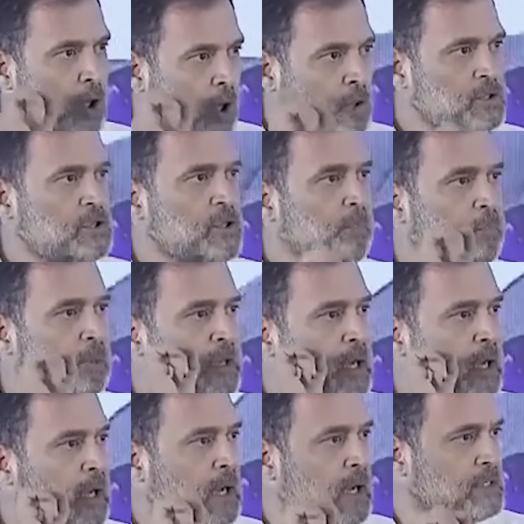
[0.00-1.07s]
not simply
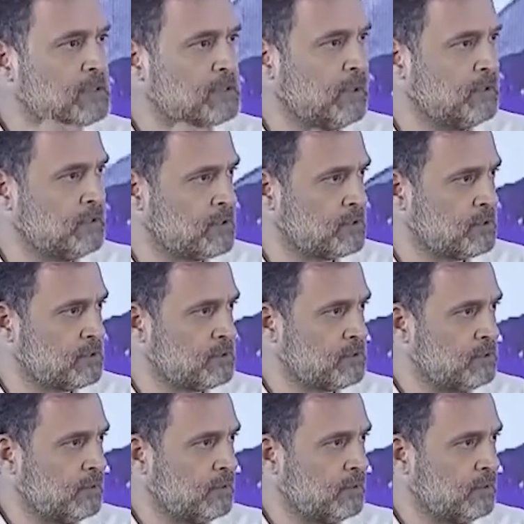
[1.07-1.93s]
a caste census.